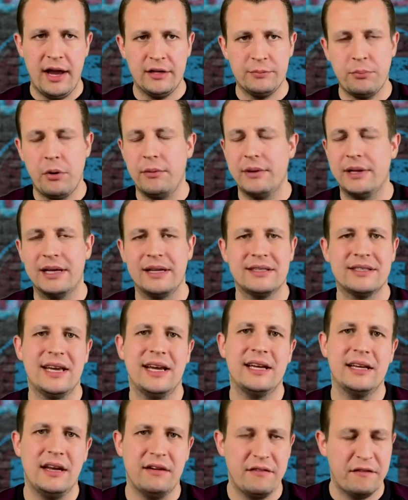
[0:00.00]
It's probably going to
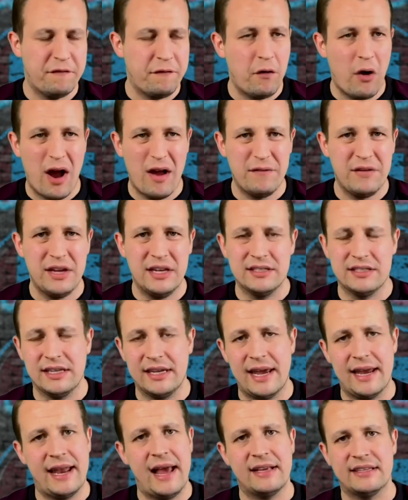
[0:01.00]
take another 5 years to
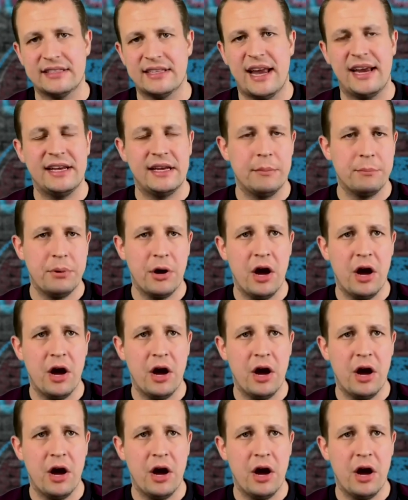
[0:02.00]
get that stadium